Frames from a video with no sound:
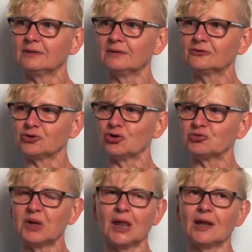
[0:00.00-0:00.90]
taught
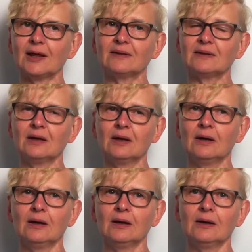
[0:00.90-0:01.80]
me that
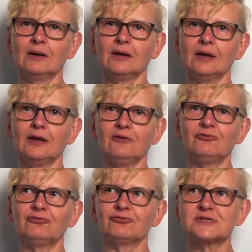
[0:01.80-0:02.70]

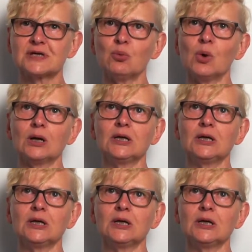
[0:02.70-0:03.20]
if someone